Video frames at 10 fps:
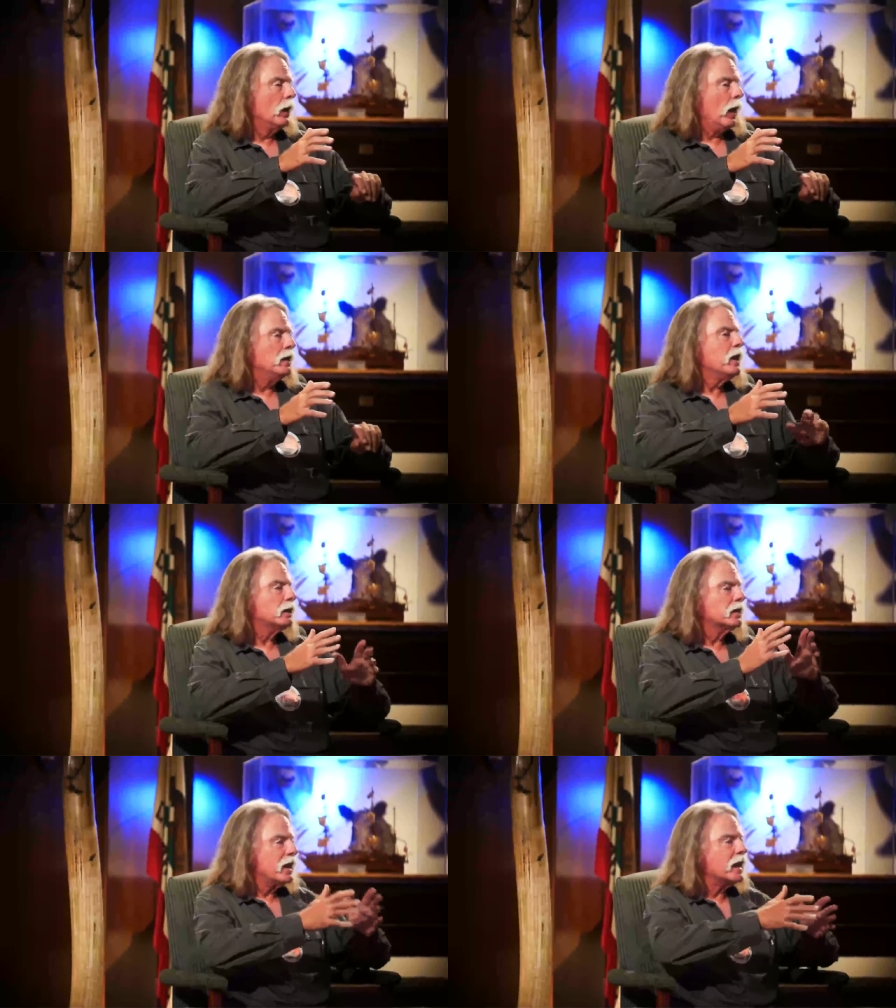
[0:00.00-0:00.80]
And
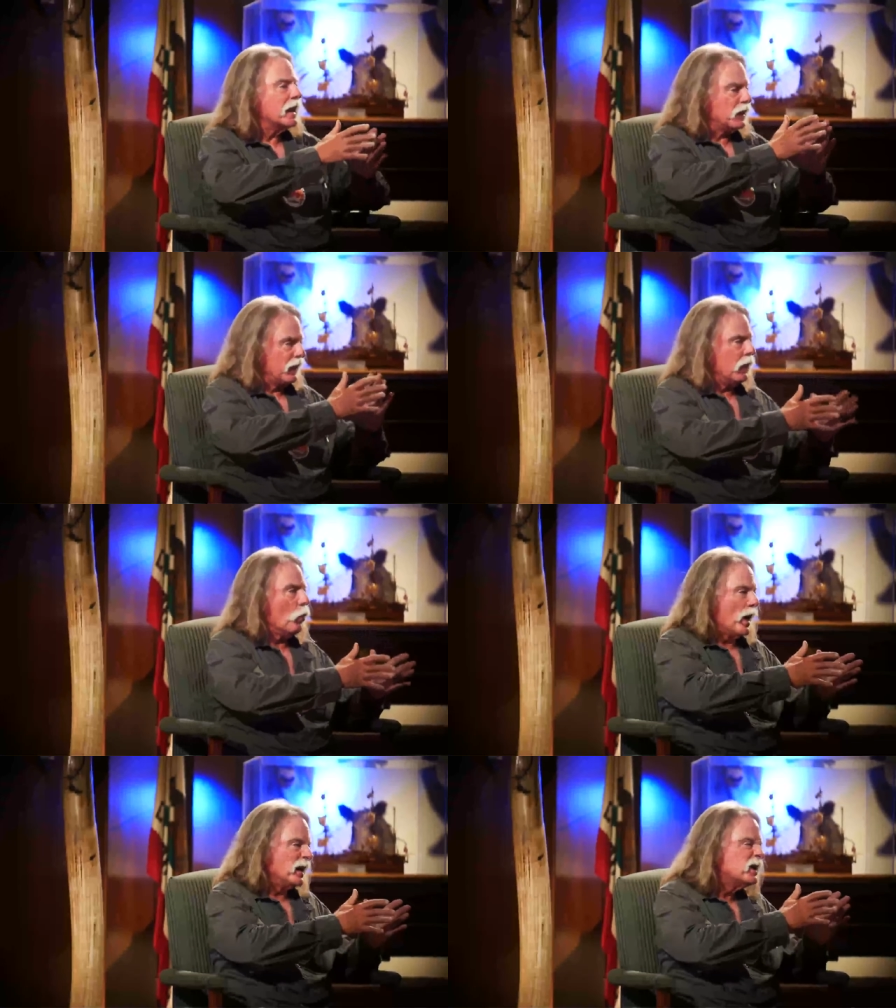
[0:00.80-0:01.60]
not to take anything
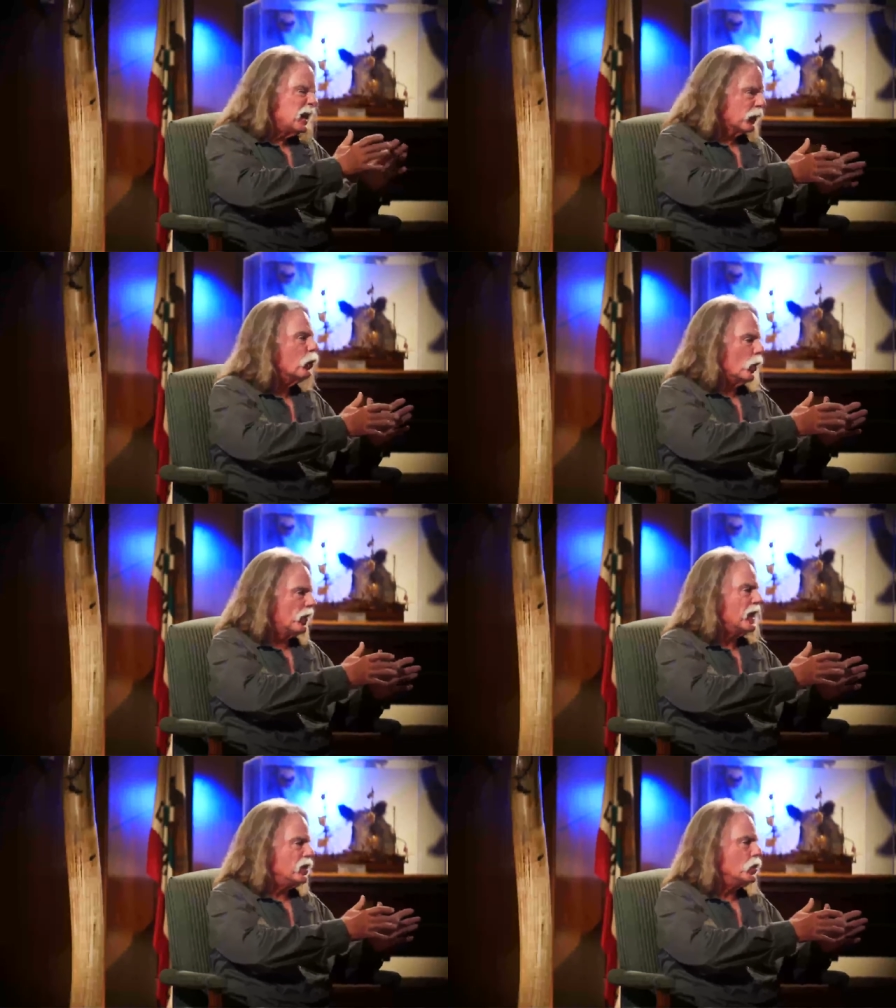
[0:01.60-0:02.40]
away, it's different
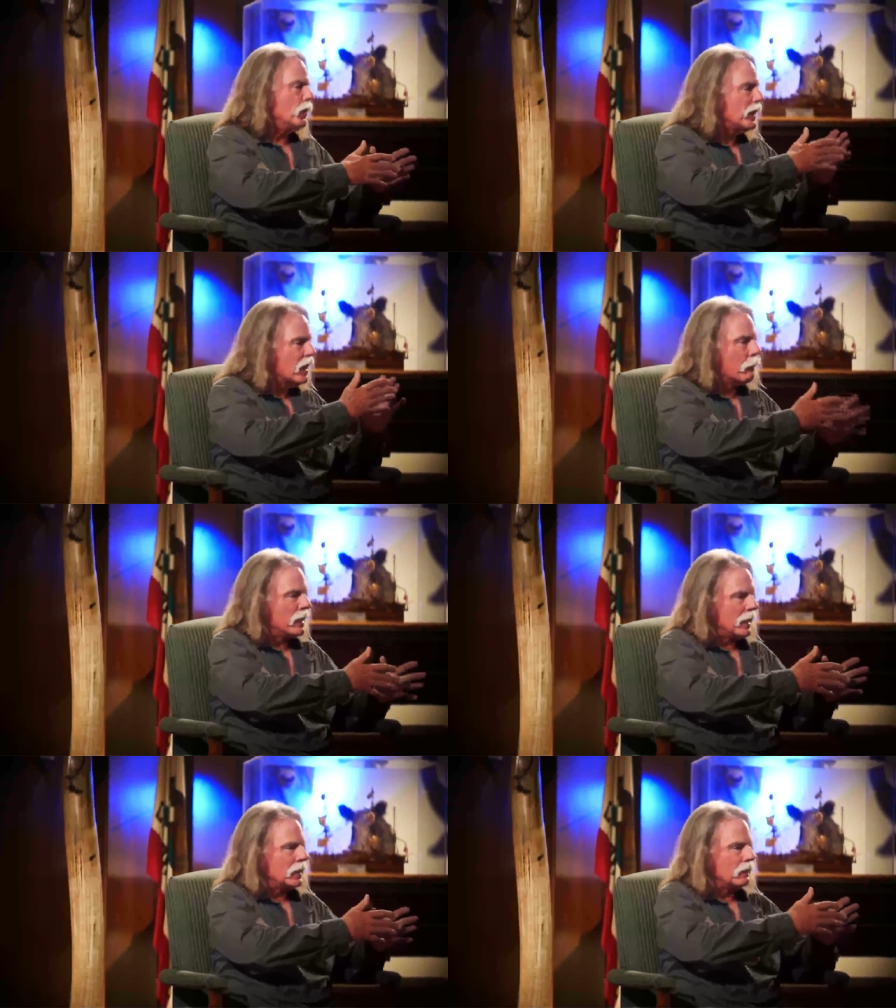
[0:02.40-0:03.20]
what they do. They come
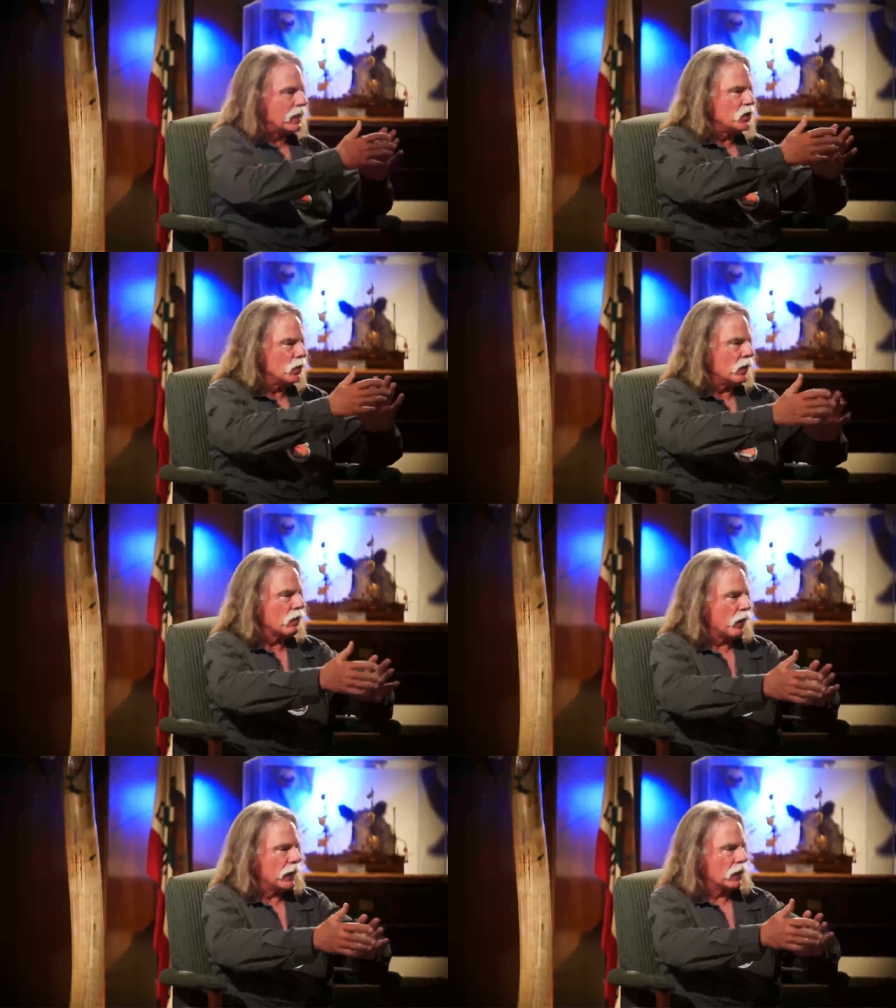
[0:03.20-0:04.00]
in and they do their
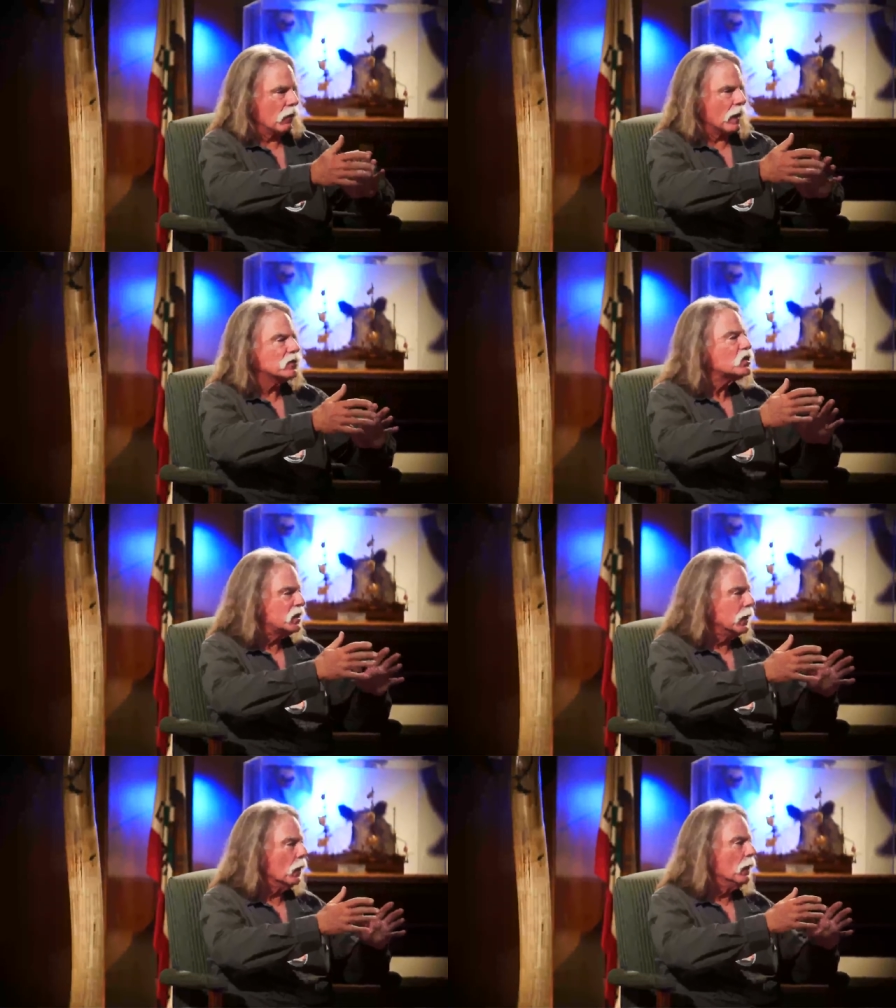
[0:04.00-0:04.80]
thing and all that.
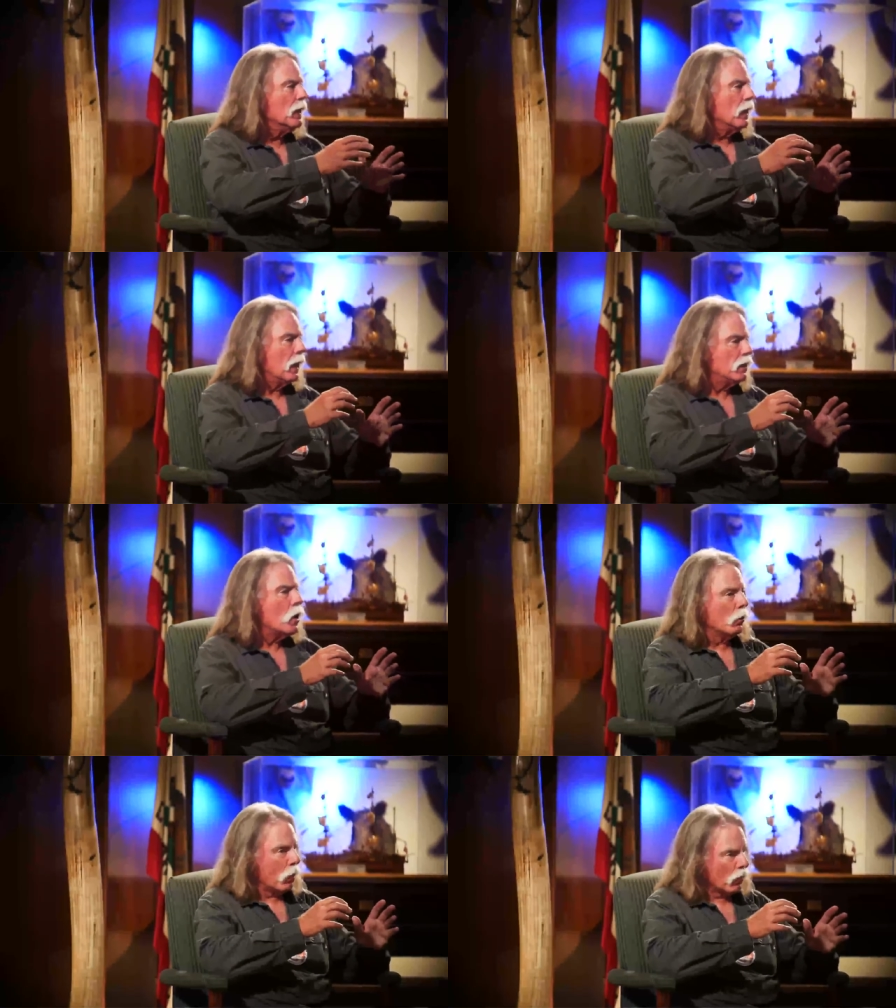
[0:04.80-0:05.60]
Still, I
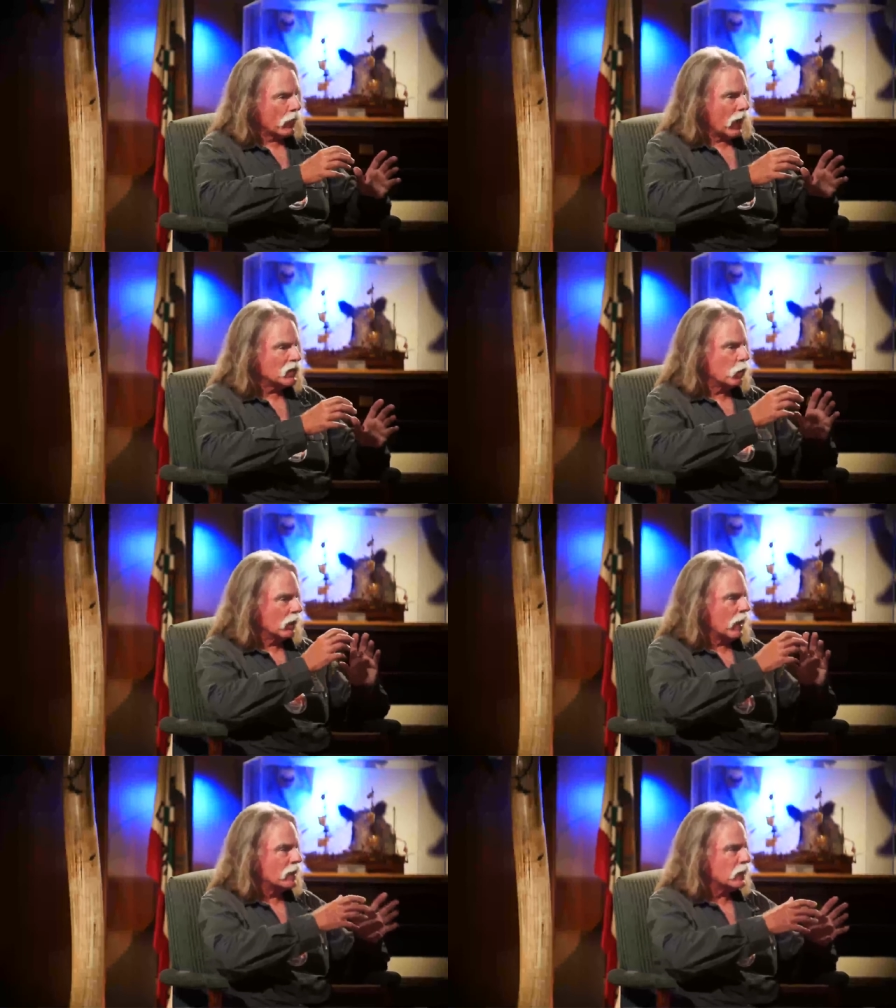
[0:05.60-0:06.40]
know both guys.
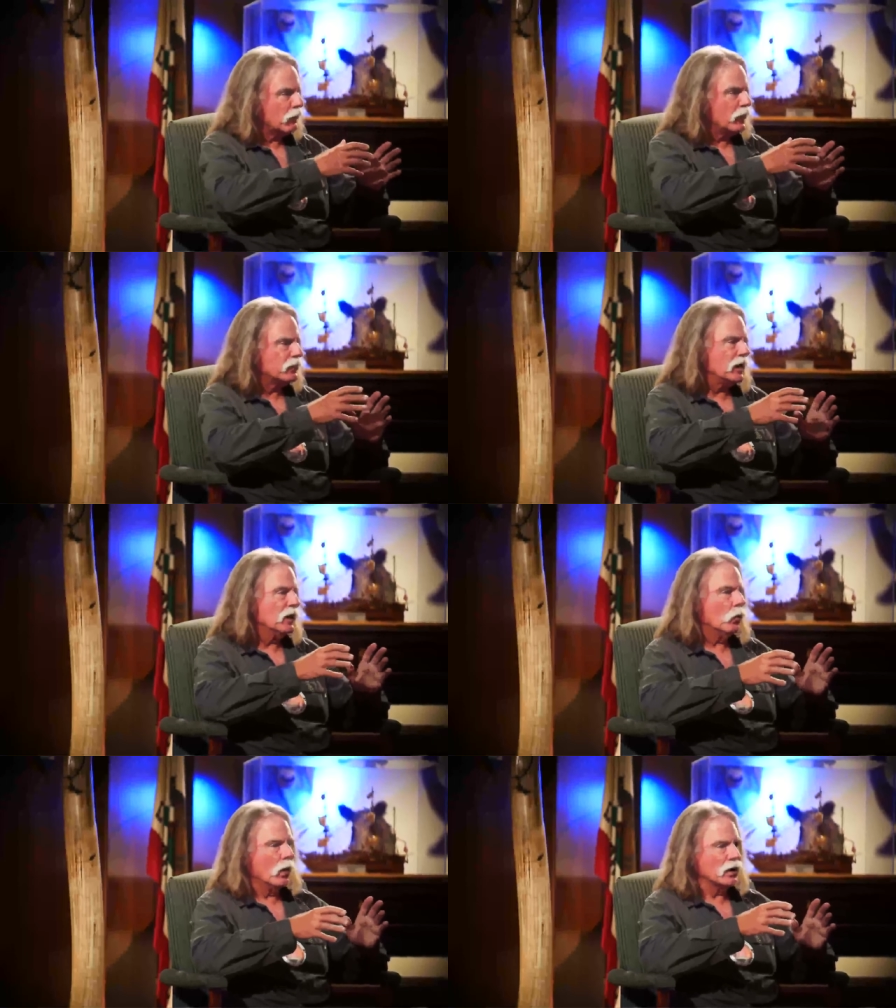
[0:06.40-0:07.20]
One guy's at 15
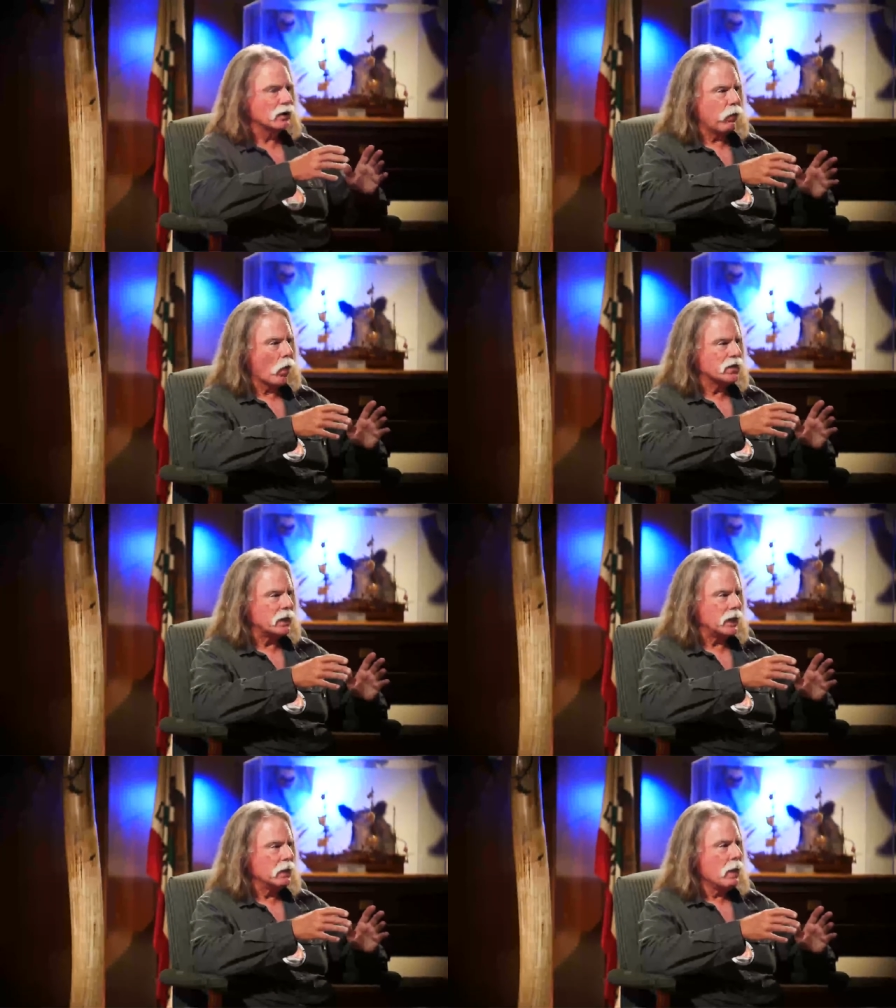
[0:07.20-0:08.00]
and one is 14.